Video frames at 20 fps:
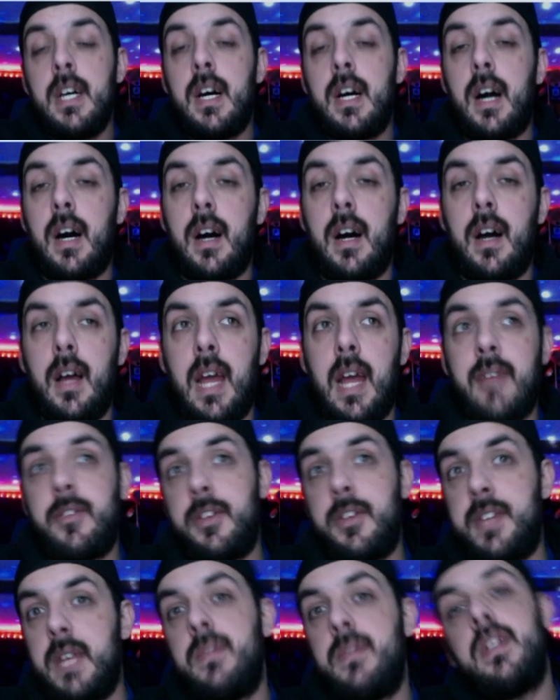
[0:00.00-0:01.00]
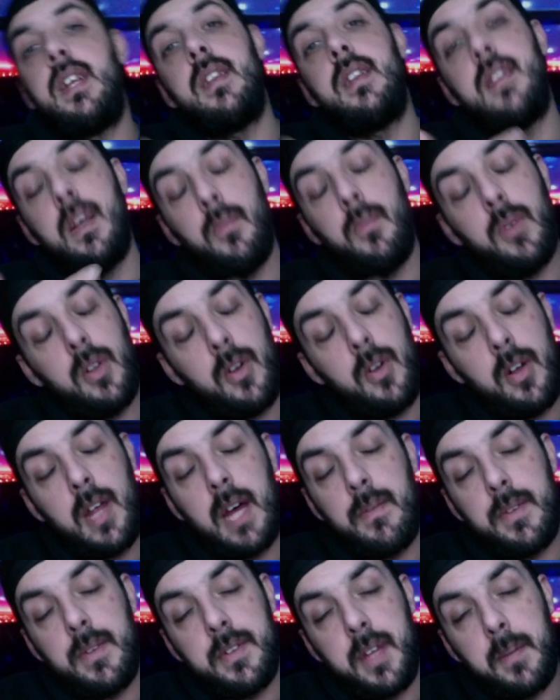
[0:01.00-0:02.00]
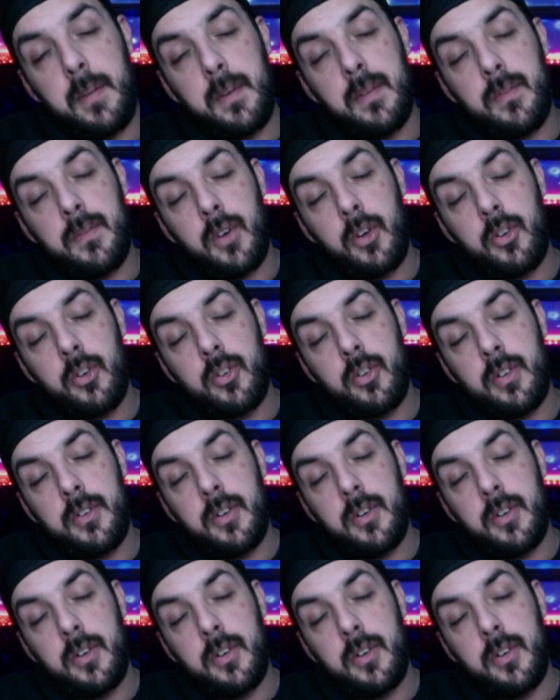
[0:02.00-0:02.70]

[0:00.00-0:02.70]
after the 17th, then we'll all have the same conversion.